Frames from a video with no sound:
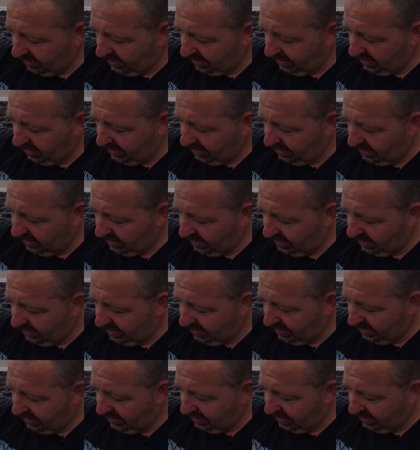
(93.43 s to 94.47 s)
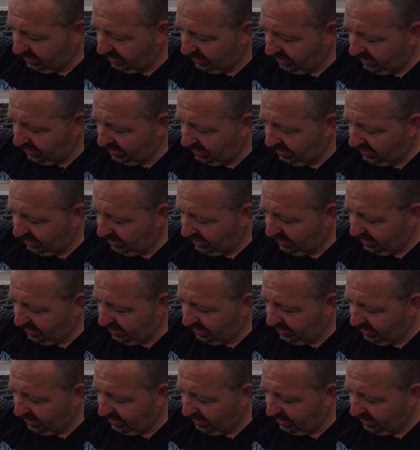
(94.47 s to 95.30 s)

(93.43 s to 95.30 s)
Nobody speaks.